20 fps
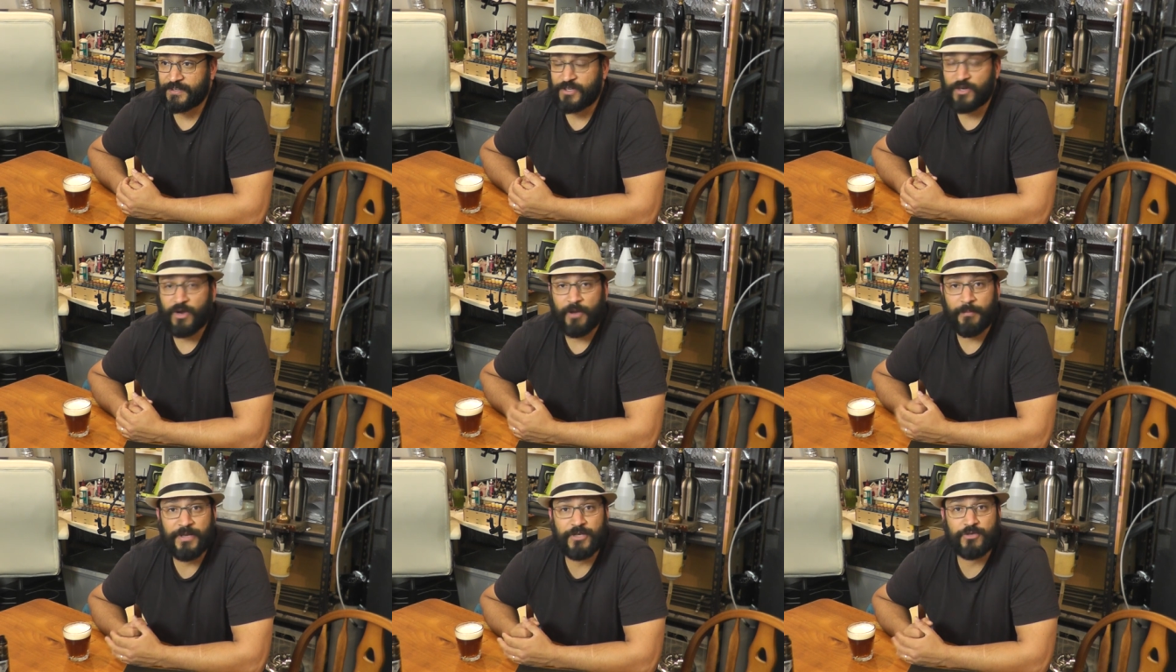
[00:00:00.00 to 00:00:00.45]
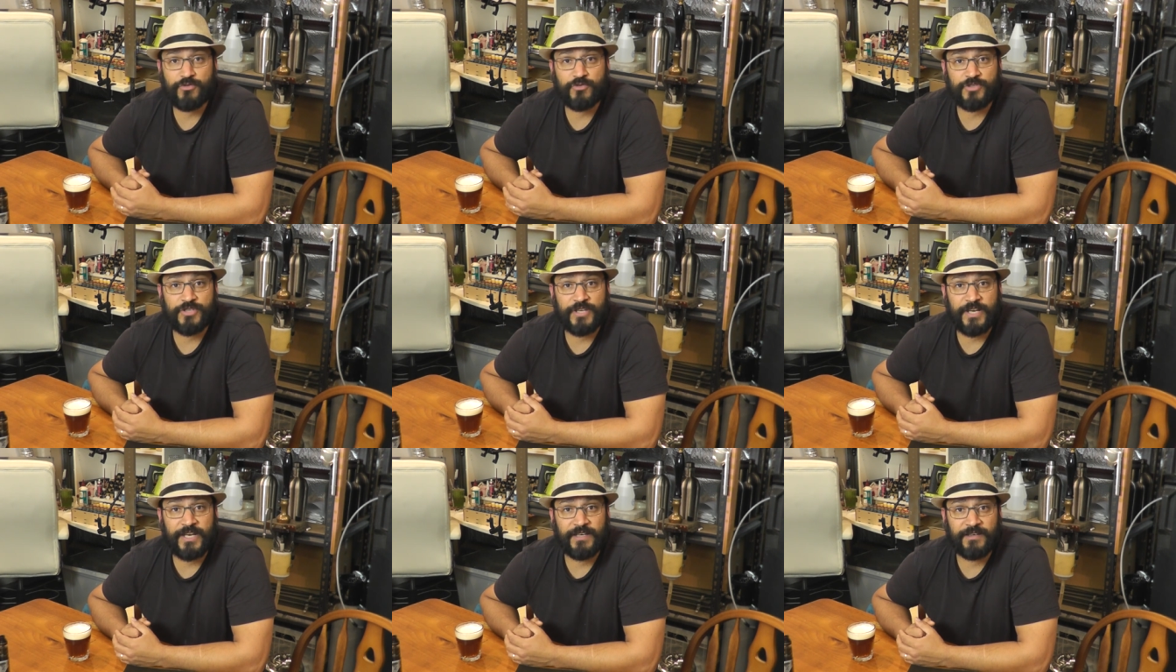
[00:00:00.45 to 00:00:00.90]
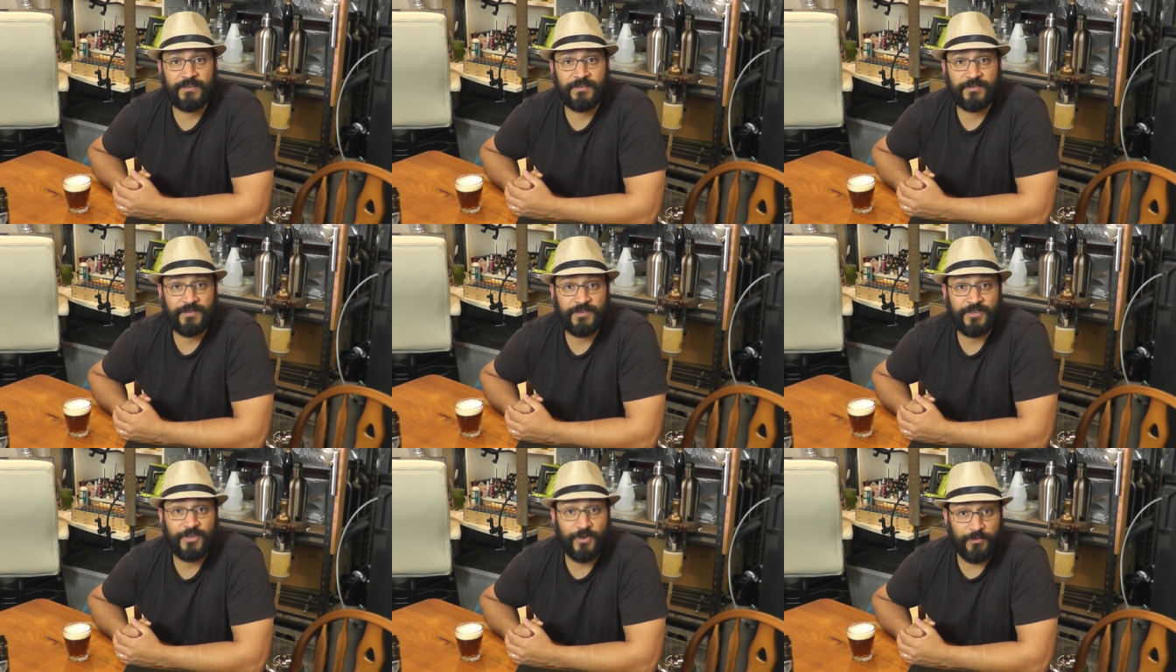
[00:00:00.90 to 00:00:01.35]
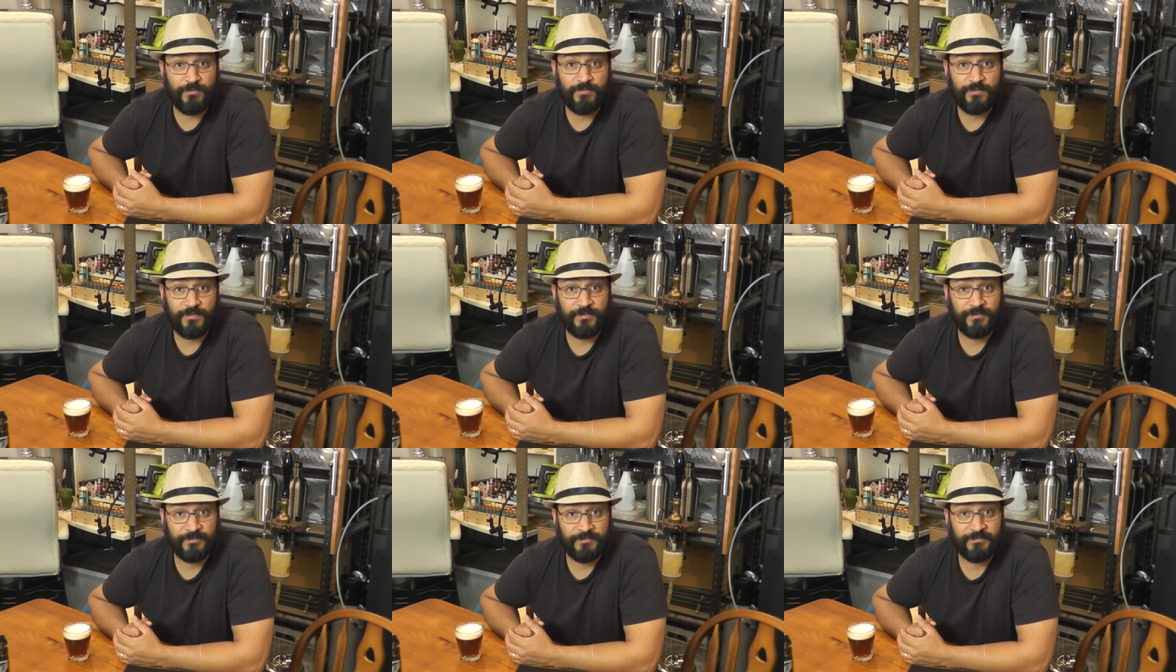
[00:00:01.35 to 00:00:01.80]
you know, I'm interested in you know
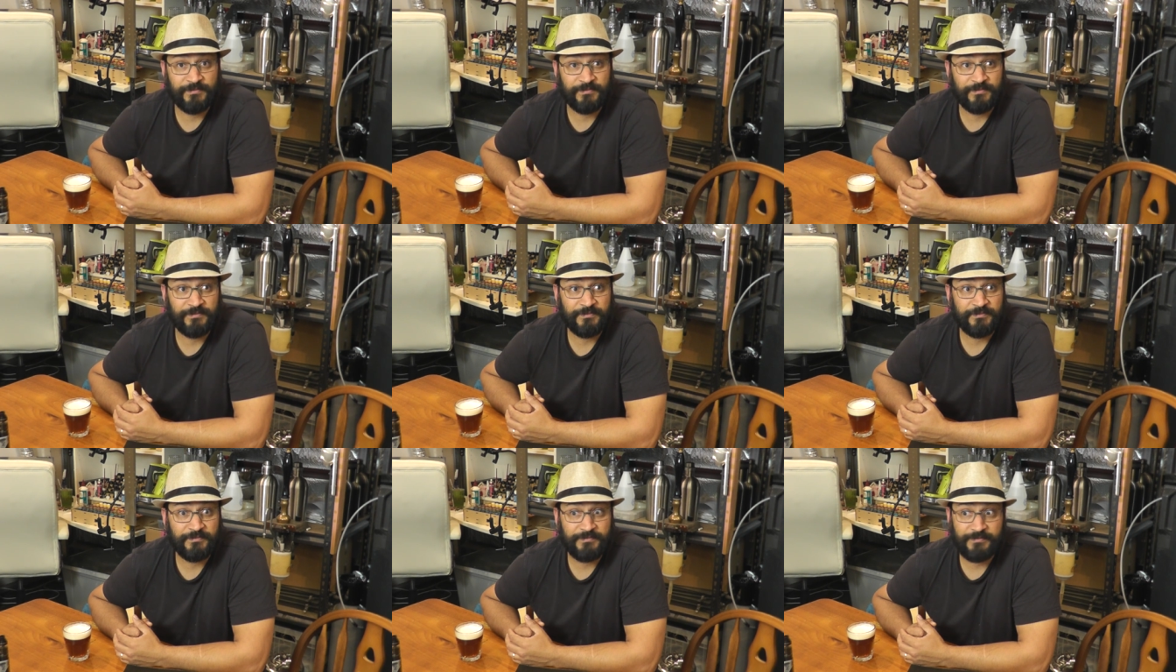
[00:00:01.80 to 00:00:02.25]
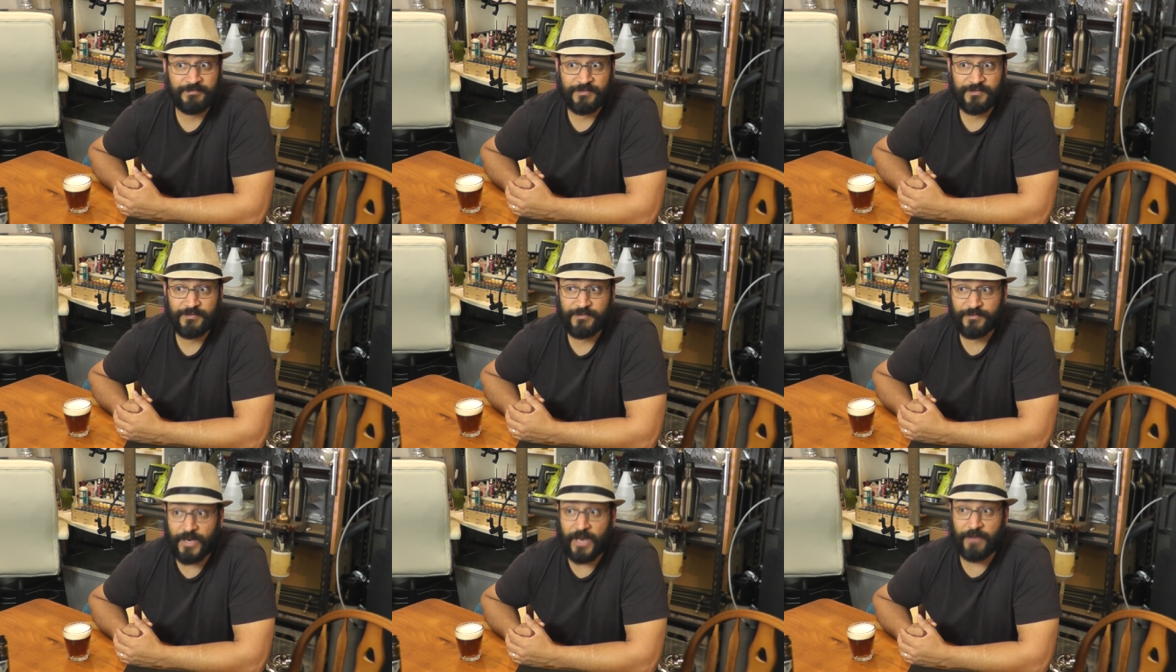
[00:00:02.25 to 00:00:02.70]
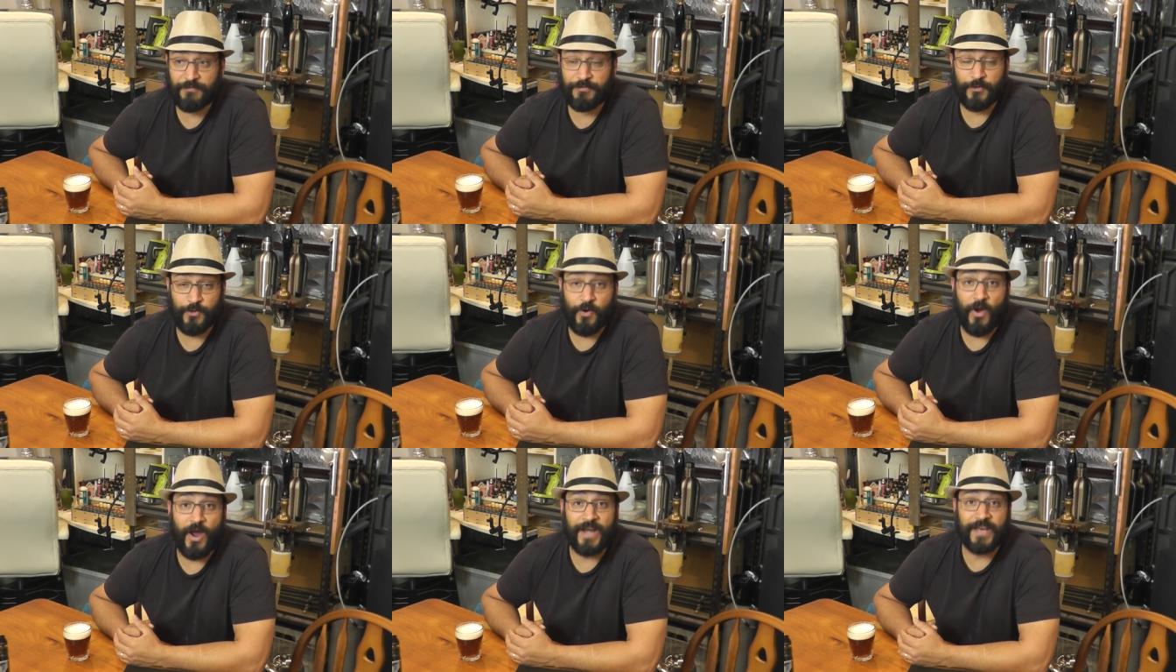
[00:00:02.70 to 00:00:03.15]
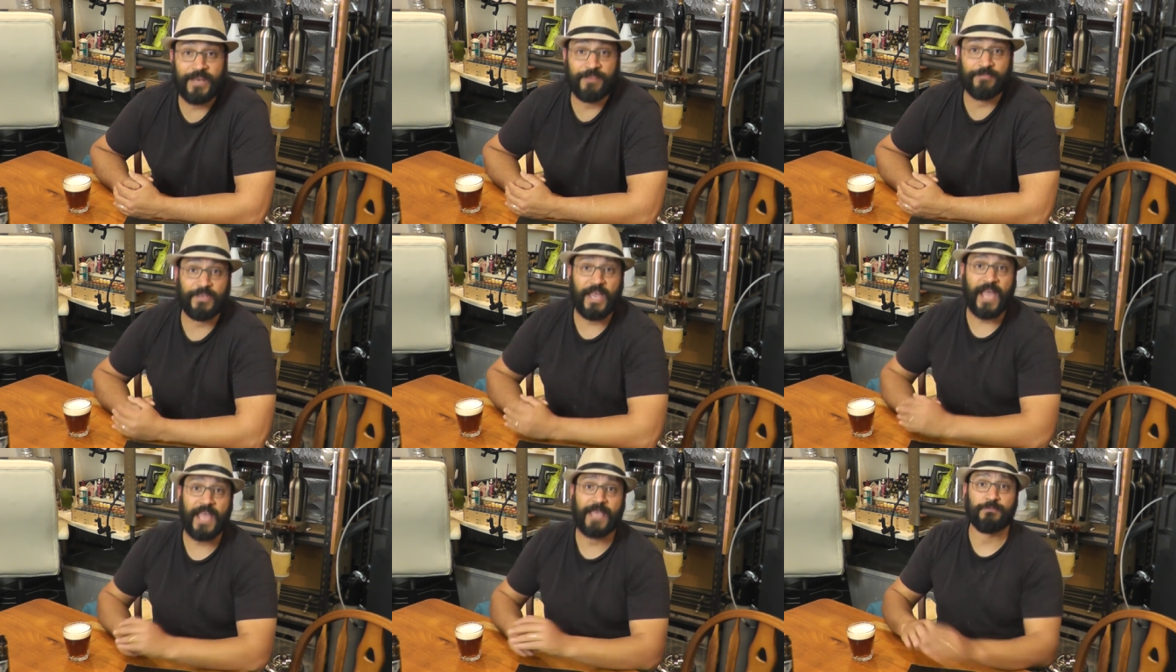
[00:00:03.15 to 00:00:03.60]
a variety
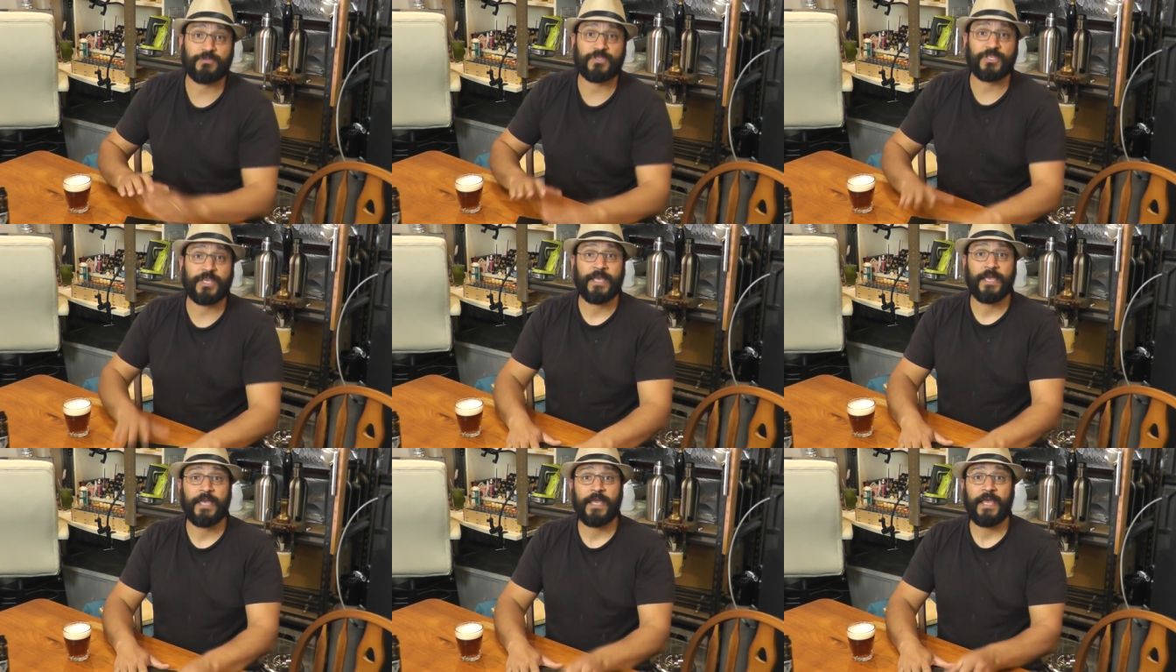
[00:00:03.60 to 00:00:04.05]
of games.